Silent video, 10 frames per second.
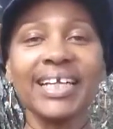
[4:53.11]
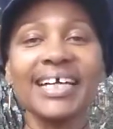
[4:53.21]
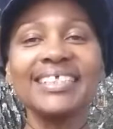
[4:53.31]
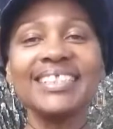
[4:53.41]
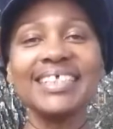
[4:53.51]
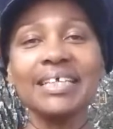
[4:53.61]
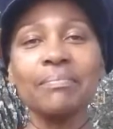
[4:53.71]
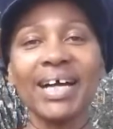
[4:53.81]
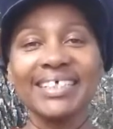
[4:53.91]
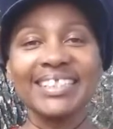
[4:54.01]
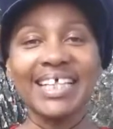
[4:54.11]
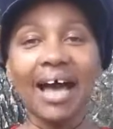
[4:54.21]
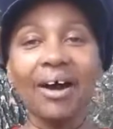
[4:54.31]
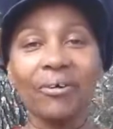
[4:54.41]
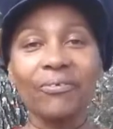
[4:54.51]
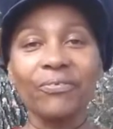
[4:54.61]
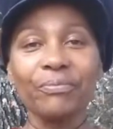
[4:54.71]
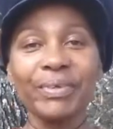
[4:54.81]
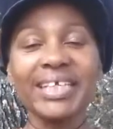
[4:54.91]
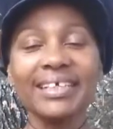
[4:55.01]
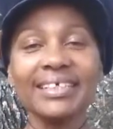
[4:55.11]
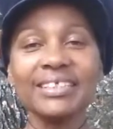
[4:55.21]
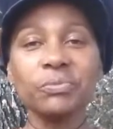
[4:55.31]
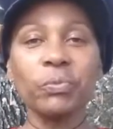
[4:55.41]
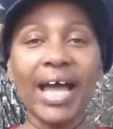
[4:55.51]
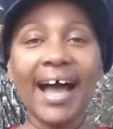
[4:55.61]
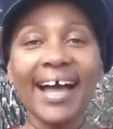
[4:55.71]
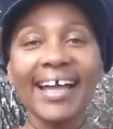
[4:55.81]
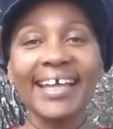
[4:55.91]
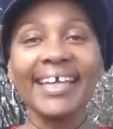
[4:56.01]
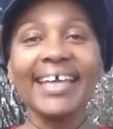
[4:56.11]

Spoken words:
I see myself, Because why?